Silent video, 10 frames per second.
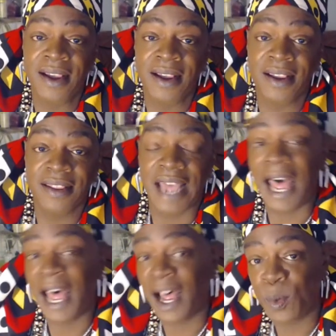the
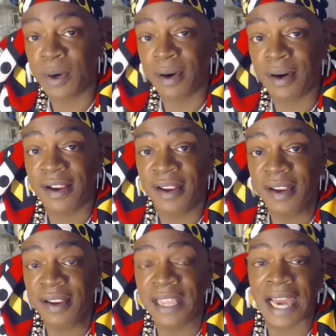hour
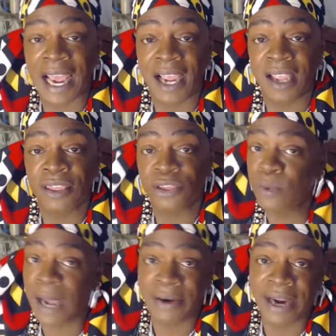that I
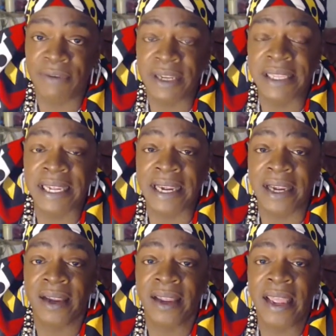threw out everything.